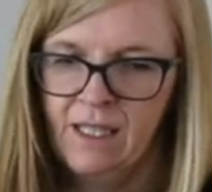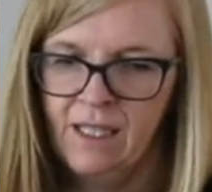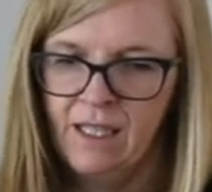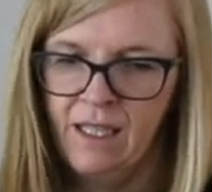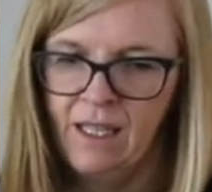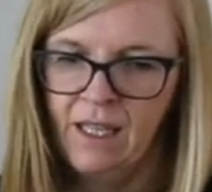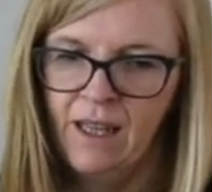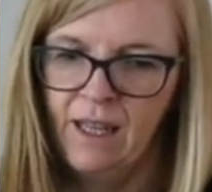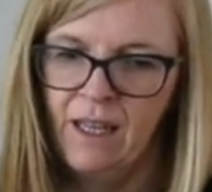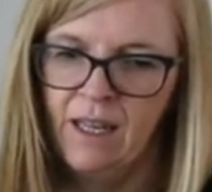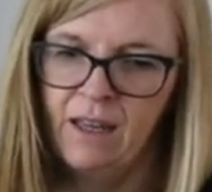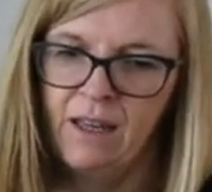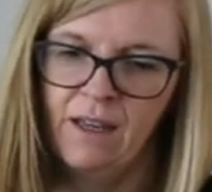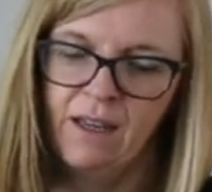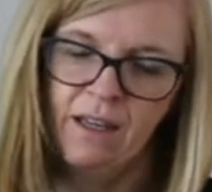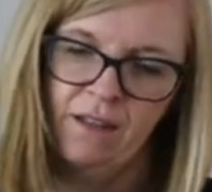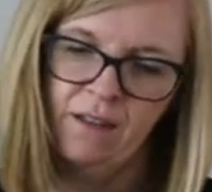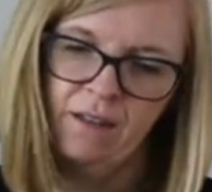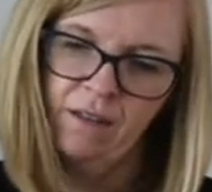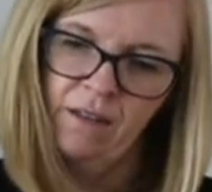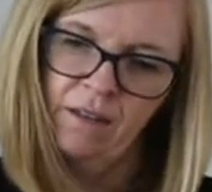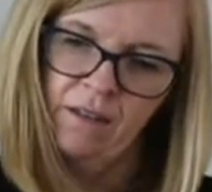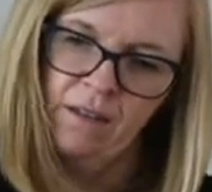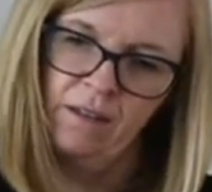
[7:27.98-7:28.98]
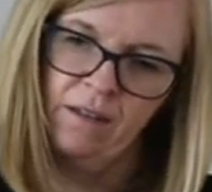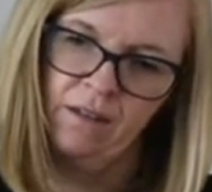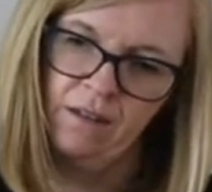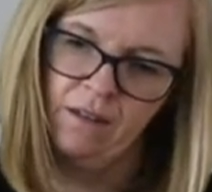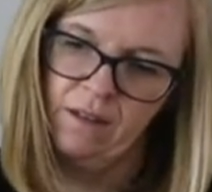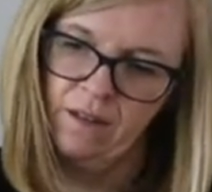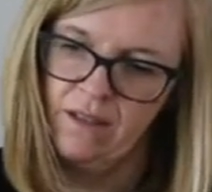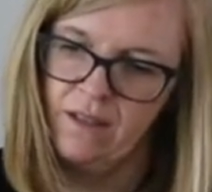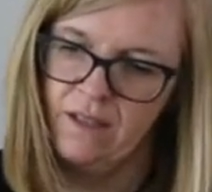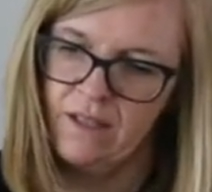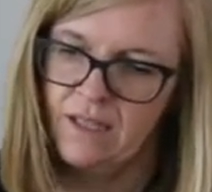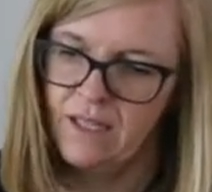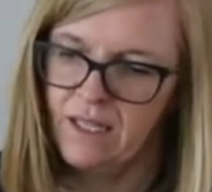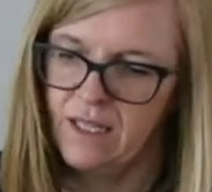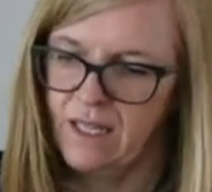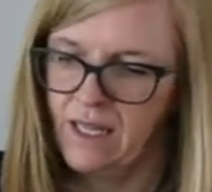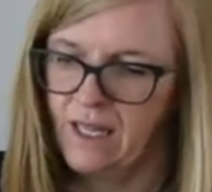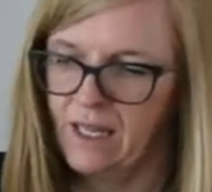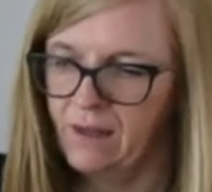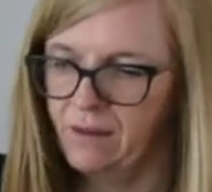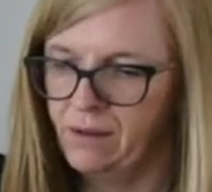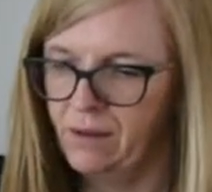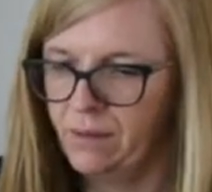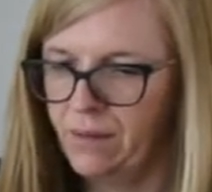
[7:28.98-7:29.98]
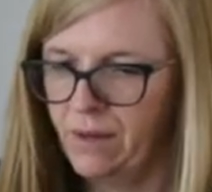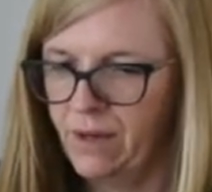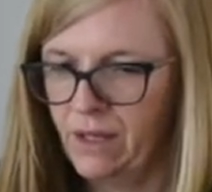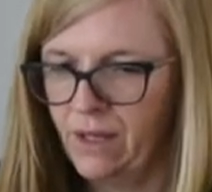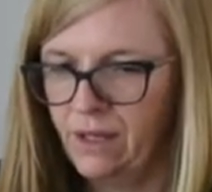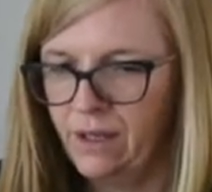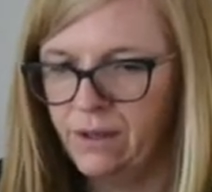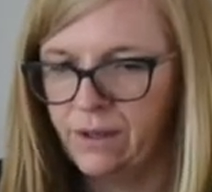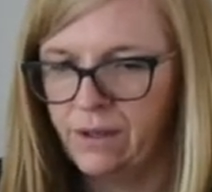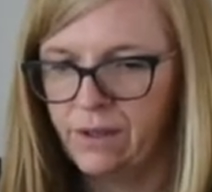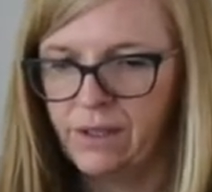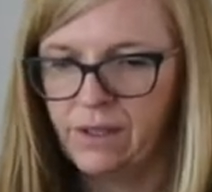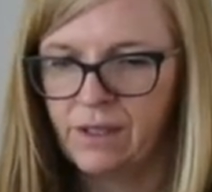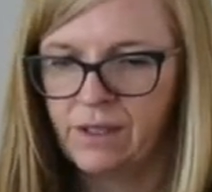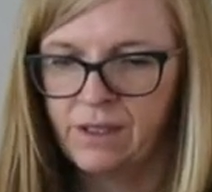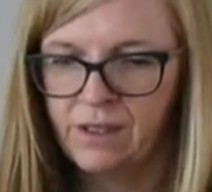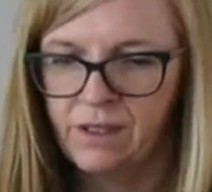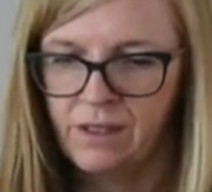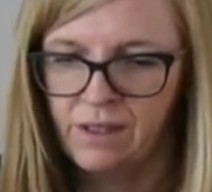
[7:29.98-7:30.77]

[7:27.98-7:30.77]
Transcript: and then I can consider how it might look